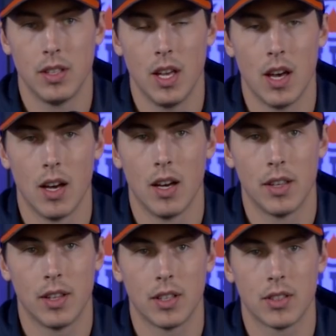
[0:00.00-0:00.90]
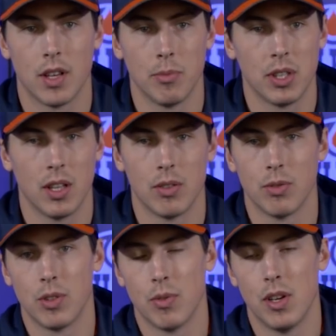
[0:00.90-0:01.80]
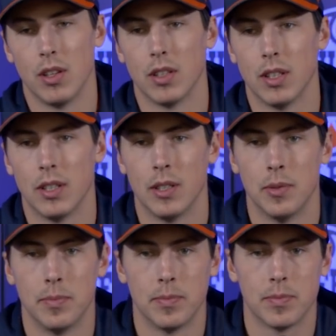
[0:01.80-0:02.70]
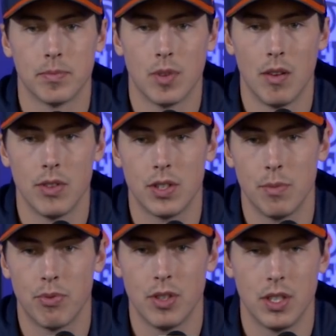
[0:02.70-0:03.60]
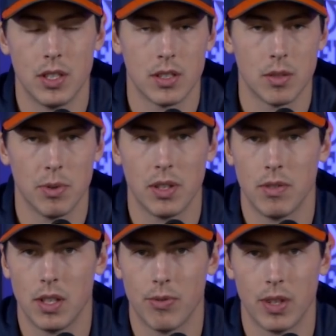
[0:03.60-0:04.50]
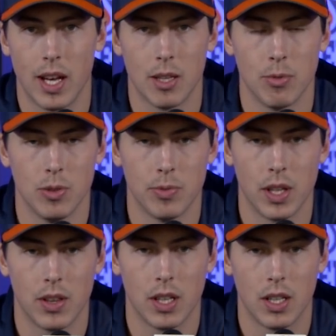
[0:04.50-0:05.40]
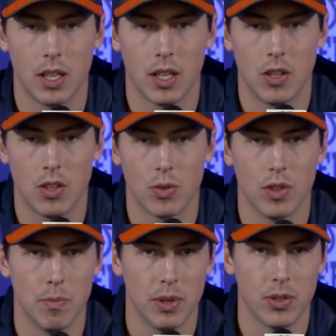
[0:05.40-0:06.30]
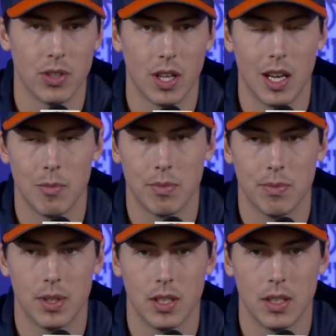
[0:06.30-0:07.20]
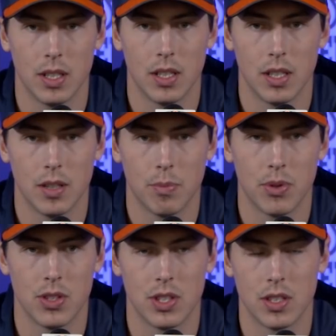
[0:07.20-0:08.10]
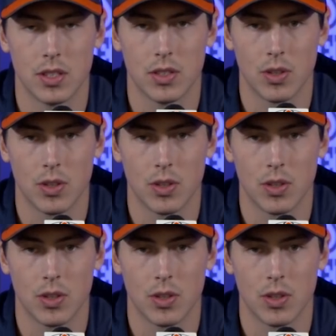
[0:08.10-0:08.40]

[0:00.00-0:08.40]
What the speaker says: I think it's coming together really well. Obviously, preseason is a bit of a different animal, but I think you can really build your game in the preseason.